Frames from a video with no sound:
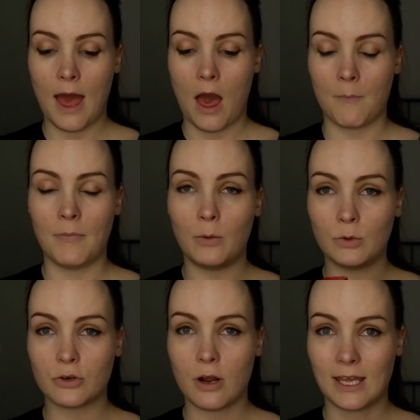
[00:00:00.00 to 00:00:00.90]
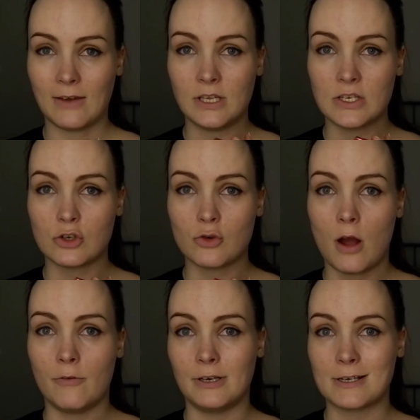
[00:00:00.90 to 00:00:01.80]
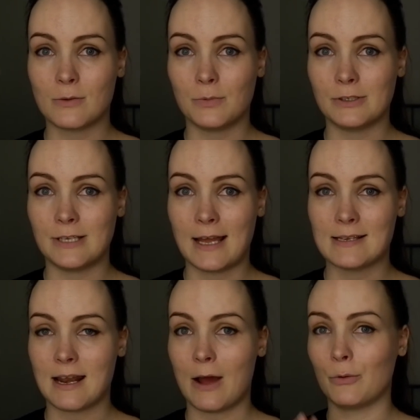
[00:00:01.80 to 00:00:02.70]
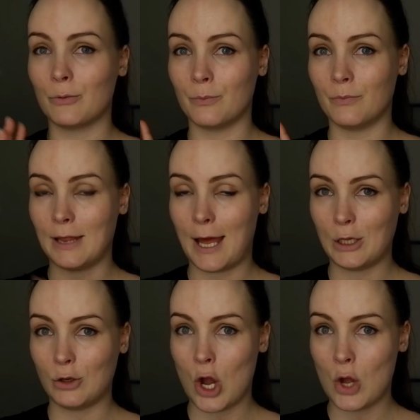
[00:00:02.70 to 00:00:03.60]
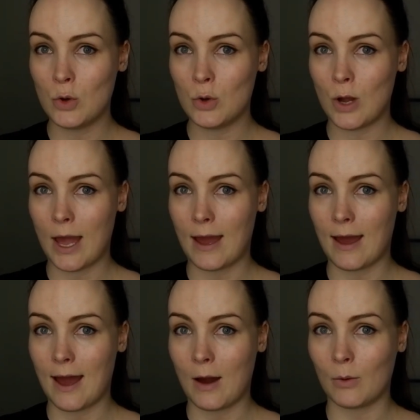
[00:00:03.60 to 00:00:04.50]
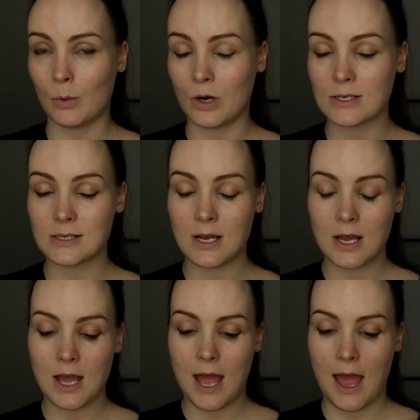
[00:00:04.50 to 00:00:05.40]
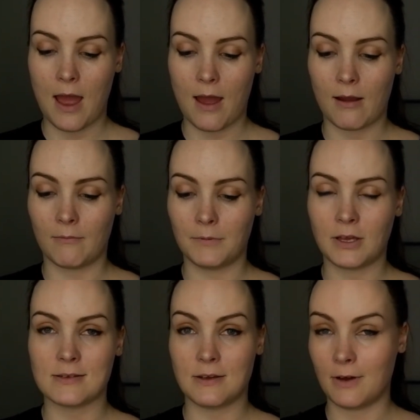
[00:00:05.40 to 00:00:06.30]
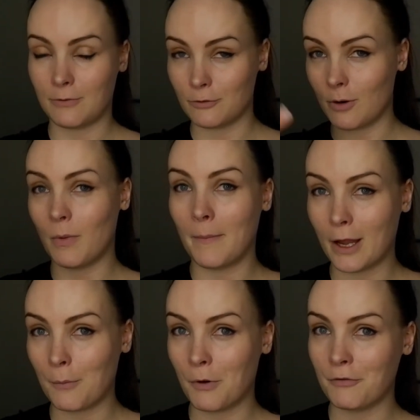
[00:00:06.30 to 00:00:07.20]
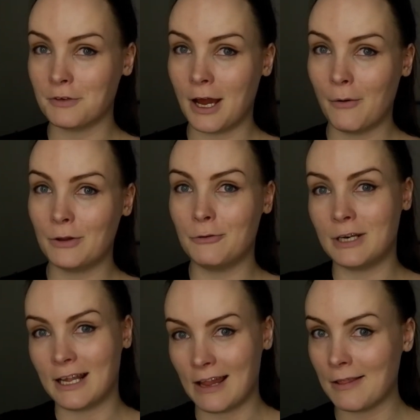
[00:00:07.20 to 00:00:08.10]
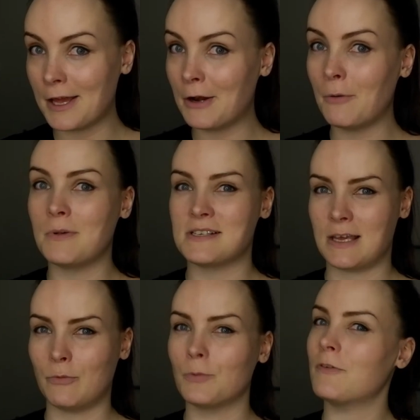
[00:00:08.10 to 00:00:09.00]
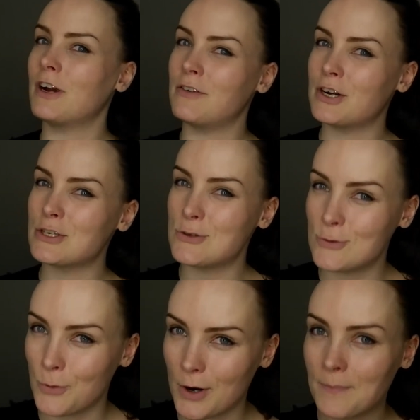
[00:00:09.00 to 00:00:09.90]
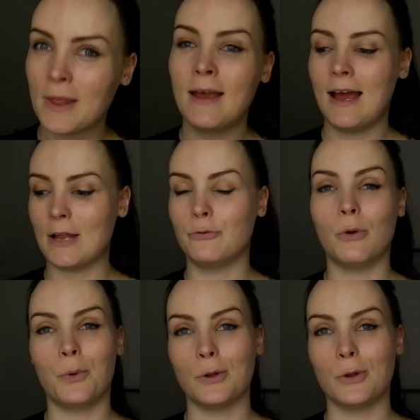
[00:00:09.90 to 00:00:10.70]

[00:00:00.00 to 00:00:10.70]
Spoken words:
I will give this a try over the next couple of days, and I will let you know how it works, because if I have to rub my makeup off now and do it again later, my skin will be very sore. I do